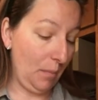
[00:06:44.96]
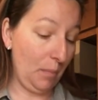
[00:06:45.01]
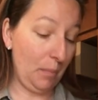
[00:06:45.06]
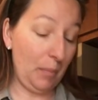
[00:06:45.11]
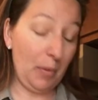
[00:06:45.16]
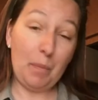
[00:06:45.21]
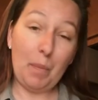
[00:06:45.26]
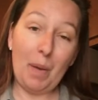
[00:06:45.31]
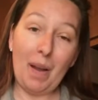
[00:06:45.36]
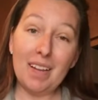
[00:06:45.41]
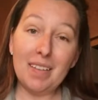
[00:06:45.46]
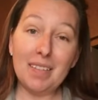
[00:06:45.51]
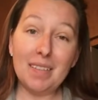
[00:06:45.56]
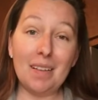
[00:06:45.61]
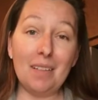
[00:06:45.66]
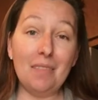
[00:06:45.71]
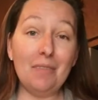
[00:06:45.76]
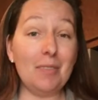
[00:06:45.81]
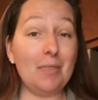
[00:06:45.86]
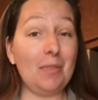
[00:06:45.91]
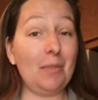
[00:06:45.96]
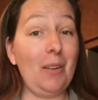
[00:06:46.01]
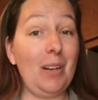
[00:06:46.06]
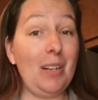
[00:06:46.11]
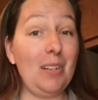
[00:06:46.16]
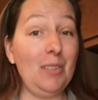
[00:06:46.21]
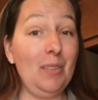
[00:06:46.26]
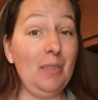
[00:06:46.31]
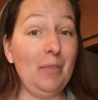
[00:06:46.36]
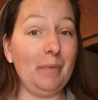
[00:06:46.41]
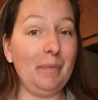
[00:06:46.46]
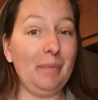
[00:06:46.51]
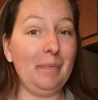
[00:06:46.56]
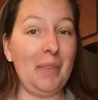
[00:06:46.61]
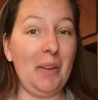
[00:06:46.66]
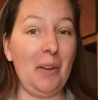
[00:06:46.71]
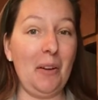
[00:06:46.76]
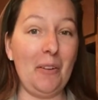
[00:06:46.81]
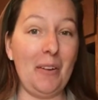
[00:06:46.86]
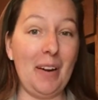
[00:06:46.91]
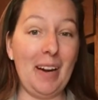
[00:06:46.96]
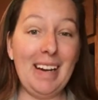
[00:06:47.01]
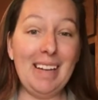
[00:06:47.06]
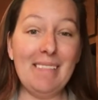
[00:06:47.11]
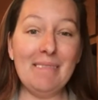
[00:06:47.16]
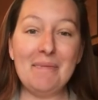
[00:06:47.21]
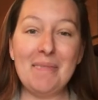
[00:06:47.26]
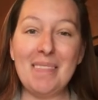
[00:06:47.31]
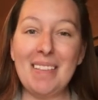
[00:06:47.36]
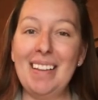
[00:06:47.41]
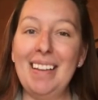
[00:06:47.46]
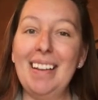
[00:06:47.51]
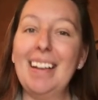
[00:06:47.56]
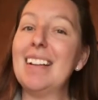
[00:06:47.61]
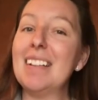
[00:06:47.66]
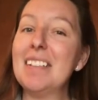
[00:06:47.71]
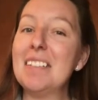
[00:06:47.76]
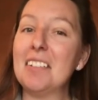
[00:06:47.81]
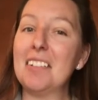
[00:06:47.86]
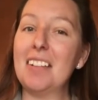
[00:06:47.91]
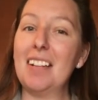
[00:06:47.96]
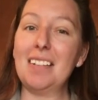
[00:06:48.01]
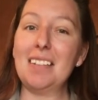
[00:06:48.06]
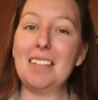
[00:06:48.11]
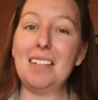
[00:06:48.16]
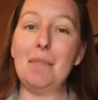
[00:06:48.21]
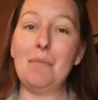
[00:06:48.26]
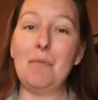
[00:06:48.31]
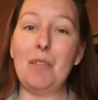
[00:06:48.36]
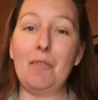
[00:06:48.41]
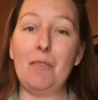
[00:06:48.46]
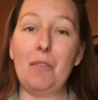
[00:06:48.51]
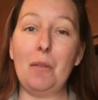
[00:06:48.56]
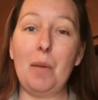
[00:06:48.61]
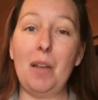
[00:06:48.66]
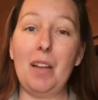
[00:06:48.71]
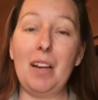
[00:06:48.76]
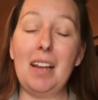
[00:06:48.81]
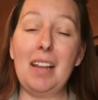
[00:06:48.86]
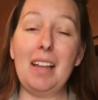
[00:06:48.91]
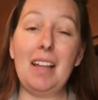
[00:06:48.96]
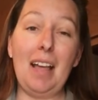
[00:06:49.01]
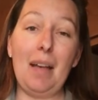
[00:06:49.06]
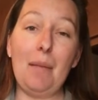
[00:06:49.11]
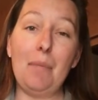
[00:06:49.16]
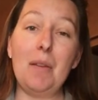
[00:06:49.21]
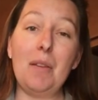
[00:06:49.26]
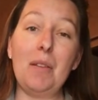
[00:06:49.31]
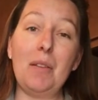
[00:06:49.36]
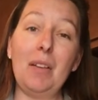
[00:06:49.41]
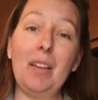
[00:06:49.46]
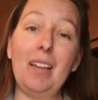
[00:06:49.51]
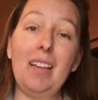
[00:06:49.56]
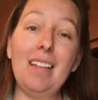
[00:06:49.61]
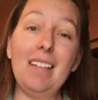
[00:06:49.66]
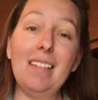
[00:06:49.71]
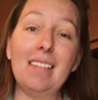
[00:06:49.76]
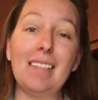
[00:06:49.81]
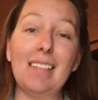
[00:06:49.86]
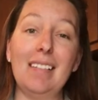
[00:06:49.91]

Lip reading: But by itself, it's great too. All right? Until next time, everybody, happy cooking.